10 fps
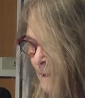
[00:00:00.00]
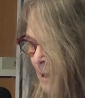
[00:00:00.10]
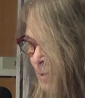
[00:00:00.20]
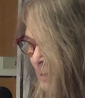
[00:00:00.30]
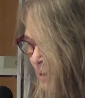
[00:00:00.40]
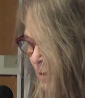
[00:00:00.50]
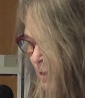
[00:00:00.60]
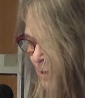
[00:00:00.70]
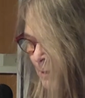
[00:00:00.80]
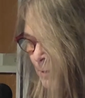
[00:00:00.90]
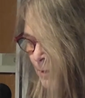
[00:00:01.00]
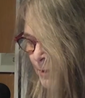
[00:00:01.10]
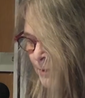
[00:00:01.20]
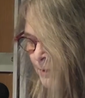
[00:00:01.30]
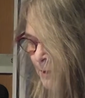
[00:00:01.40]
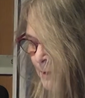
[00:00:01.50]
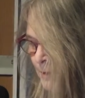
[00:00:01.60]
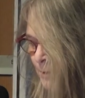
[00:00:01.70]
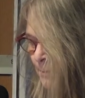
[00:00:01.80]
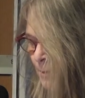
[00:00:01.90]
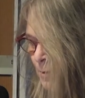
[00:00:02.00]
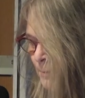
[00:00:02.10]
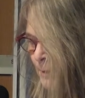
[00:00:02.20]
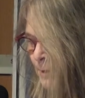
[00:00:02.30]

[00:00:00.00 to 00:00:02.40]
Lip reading: Yes, my daughter, I wrote a series of poems.